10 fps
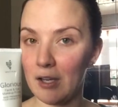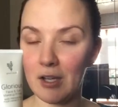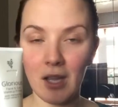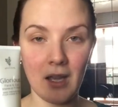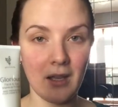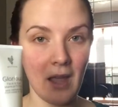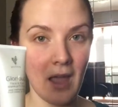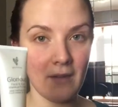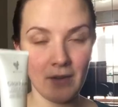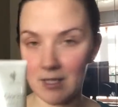area
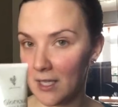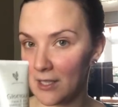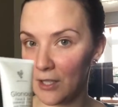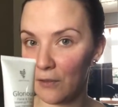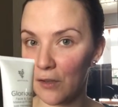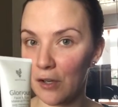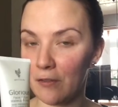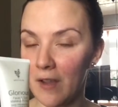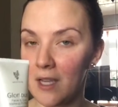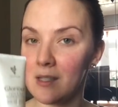and fantastic for your
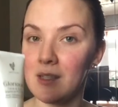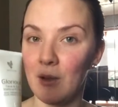face.